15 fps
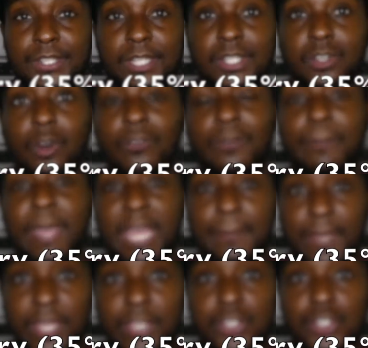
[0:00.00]
let's go over
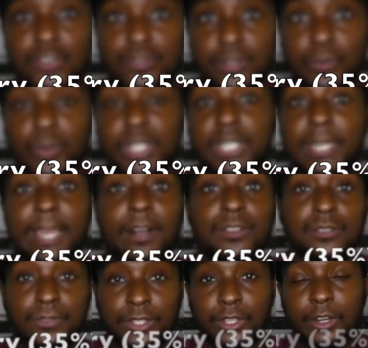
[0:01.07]
payment history, which
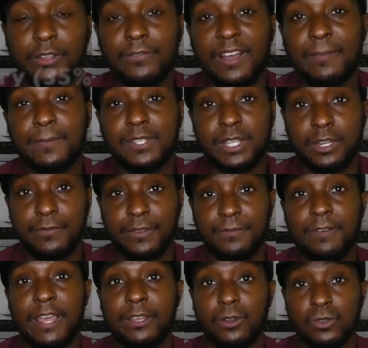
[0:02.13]
accounts for 35% of your
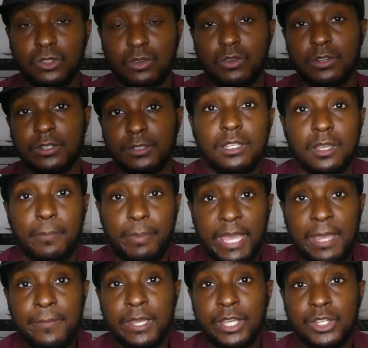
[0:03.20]
FICO score. Your
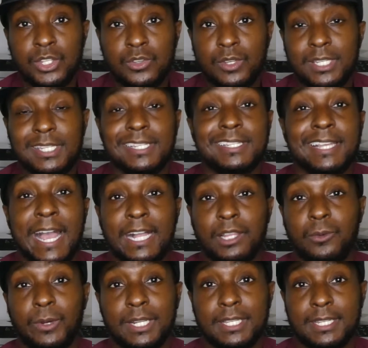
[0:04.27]
payment history is
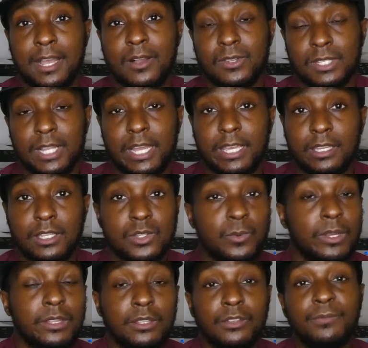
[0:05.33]
exactly what it sounds like. It's
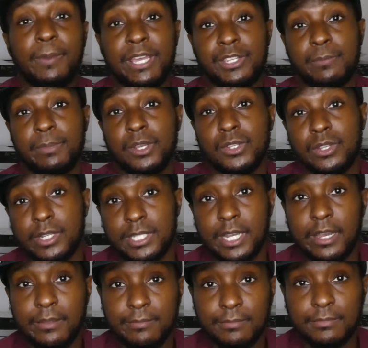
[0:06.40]
whether you've paid your bills on
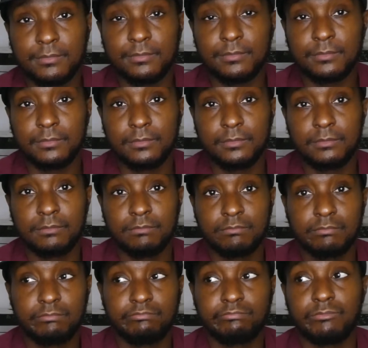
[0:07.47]
time
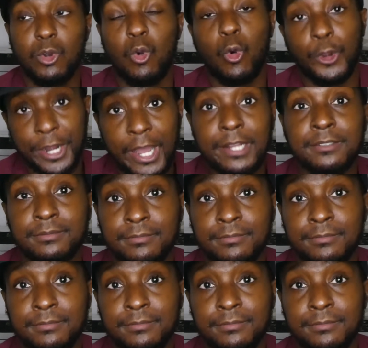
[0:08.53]
or not.